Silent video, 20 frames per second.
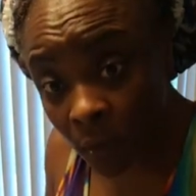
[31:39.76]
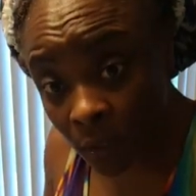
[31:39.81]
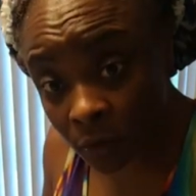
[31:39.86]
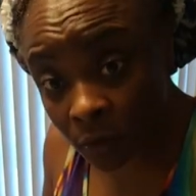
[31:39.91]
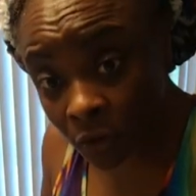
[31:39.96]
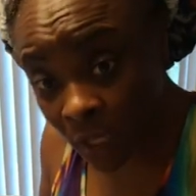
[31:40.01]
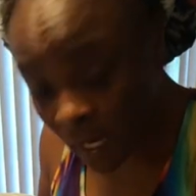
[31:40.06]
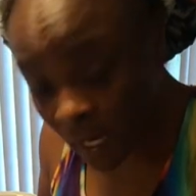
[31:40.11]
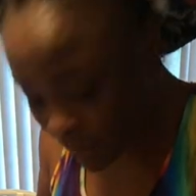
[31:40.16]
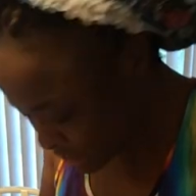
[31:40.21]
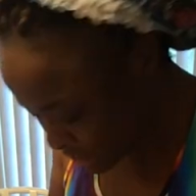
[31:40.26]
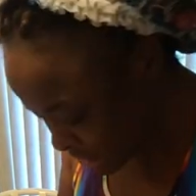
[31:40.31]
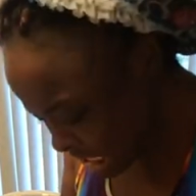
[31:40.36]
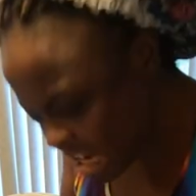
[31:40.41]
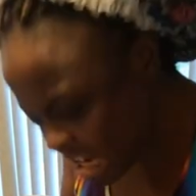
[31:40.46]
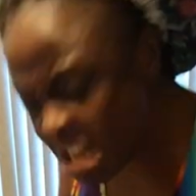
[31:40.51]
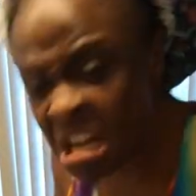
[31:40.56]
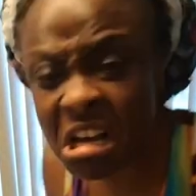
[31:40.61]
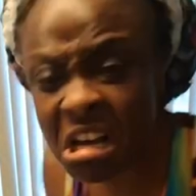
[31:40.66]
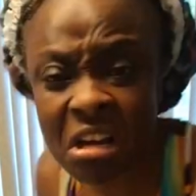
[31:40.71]
are trying to
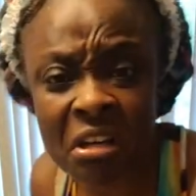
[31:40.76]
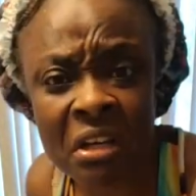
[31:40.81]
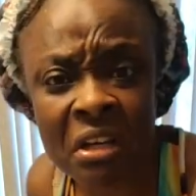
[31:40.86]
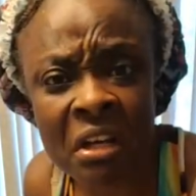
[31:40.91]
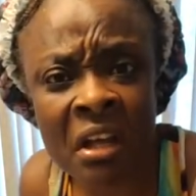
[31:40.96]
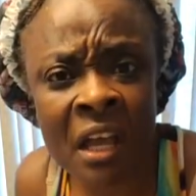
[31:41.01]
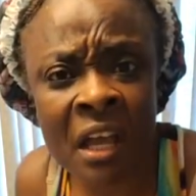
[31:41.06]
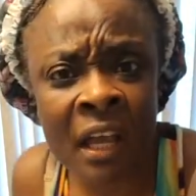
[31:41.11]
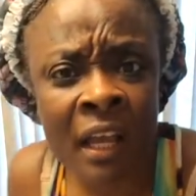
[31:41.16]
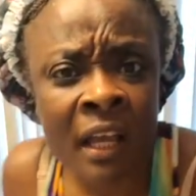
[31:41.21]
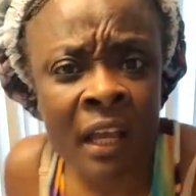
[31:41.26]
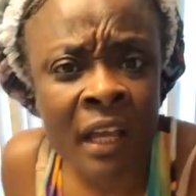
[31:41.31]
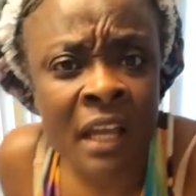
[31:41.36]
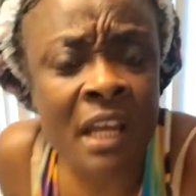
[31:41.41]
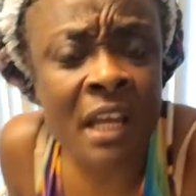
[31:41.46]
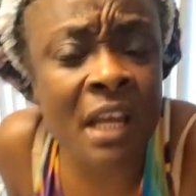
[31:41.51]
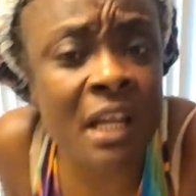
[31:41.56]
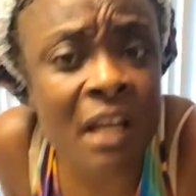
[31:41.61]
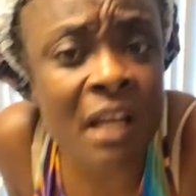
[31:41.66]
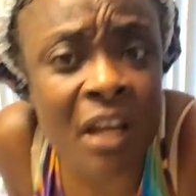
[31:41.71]
say, uh,
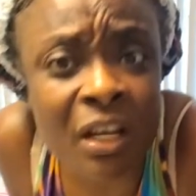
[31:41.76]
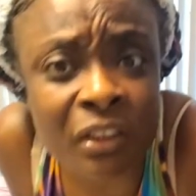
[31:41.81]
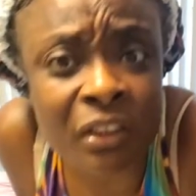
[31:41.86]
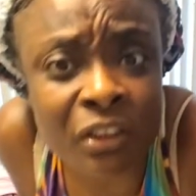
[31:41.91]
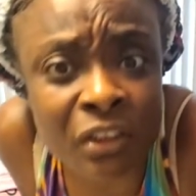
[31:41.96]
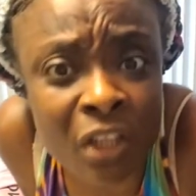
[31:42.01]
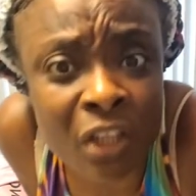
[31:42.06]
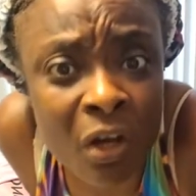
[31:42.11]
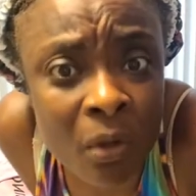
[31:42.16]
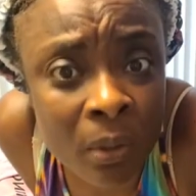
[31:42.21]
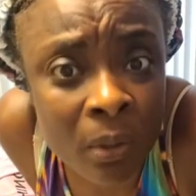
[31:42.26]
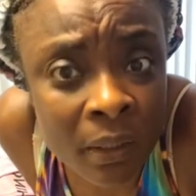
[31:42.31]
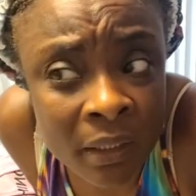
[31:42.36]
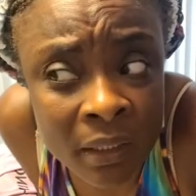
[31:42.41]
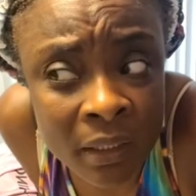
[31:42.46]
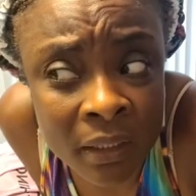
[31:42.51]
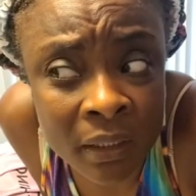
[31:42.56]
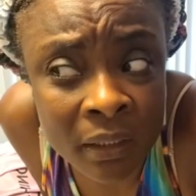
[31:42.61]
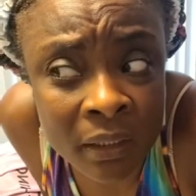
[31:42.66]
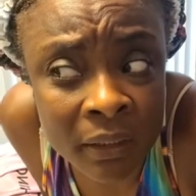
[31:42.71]
he looks so
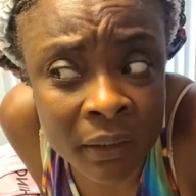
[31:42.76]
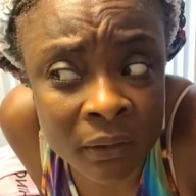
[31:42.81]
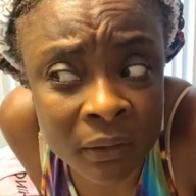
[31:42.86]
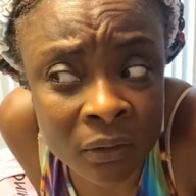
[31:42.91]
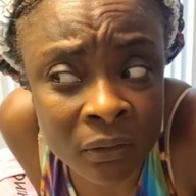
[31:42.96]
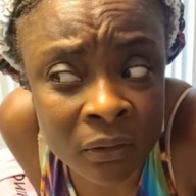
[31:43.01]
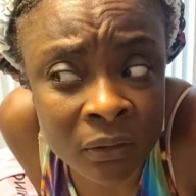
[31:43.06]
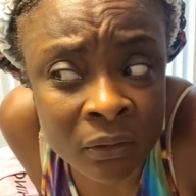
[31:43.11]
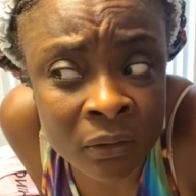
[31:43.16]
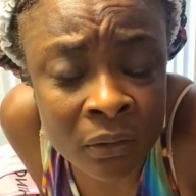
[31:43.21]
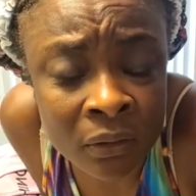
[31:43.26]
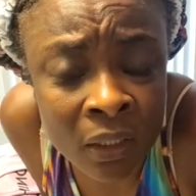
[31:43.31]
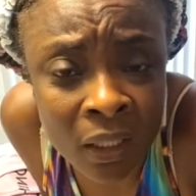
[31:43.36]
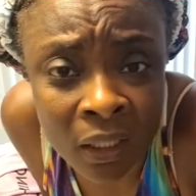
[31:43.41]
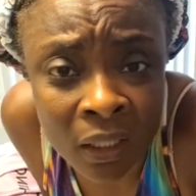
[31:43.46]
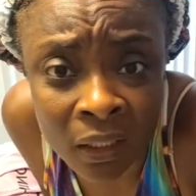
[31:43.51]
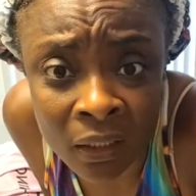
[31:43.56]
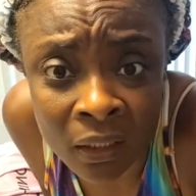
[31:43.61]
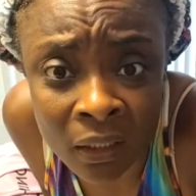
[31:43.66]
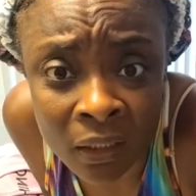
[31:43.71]
good,
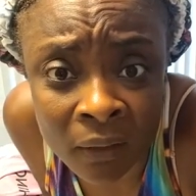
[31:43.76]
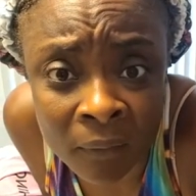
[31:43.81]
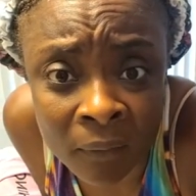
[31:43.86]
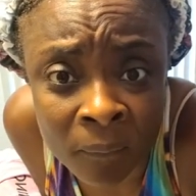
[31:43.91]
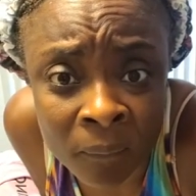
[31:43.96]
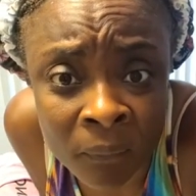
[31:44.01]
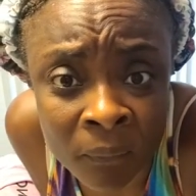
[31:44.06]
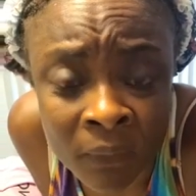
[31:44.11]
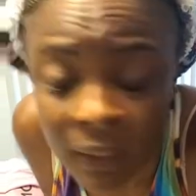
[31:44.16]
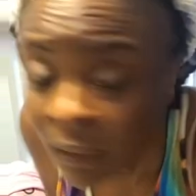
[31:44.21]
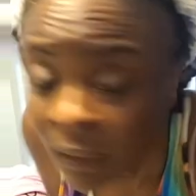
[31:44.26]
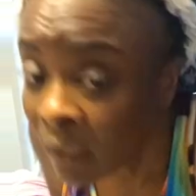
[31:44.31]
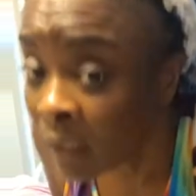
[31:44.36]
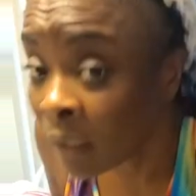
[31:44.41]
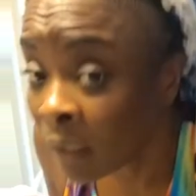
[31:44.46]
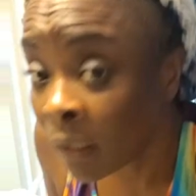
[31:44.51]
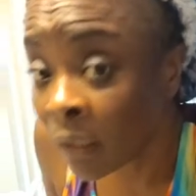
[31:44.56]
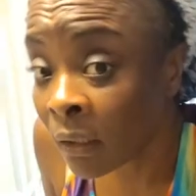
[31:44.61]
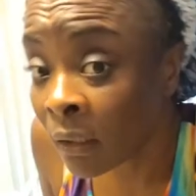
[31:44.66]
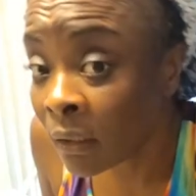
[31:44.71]
uh,
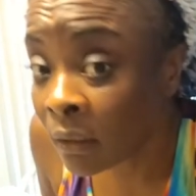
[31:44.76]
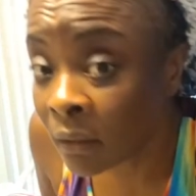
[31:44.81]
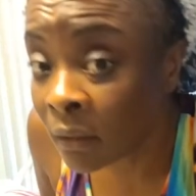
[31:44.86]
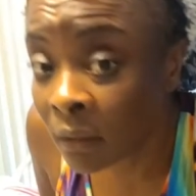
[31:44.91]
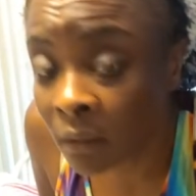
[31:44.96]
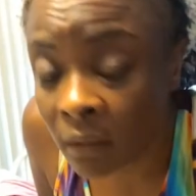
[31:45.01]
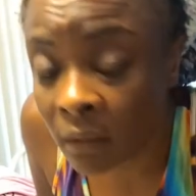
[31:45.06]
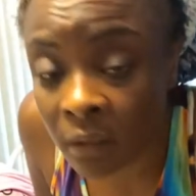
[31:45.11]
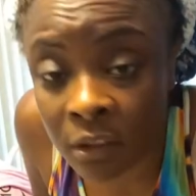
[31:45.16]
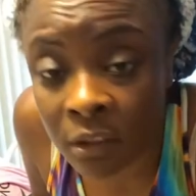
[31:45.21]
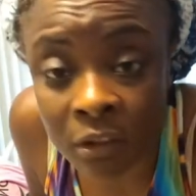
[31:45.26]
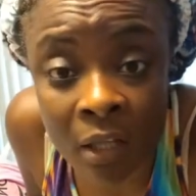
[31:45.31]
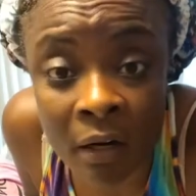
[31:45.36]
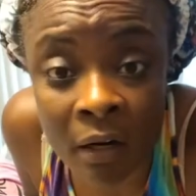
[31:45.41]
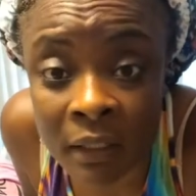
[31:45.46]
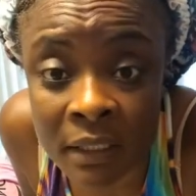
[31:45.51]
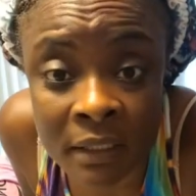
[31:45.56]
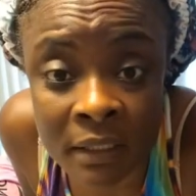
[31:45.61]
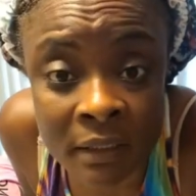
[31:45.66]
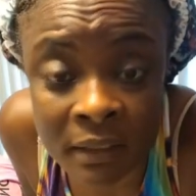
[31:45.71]
looks
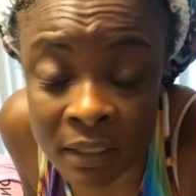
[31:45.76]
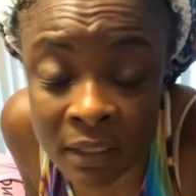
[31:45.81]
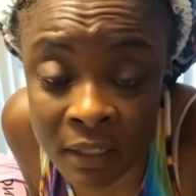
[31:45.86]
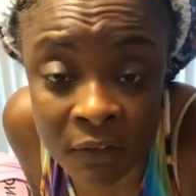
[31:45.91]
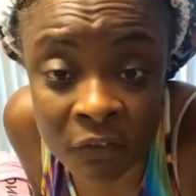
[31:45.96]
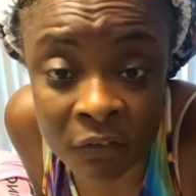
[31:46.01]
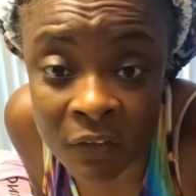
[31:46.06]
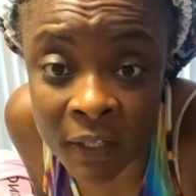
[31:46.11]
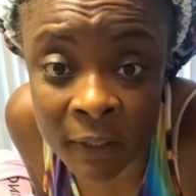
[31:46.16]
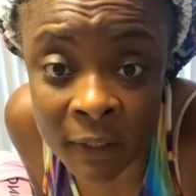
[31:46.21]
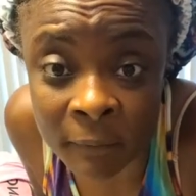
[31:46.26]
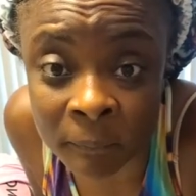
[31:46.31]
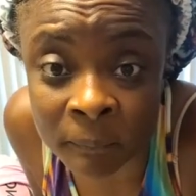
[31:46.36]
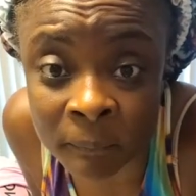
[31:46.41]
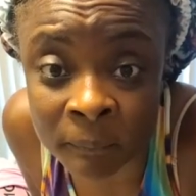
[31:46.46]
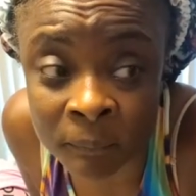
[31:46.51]
are deceiving.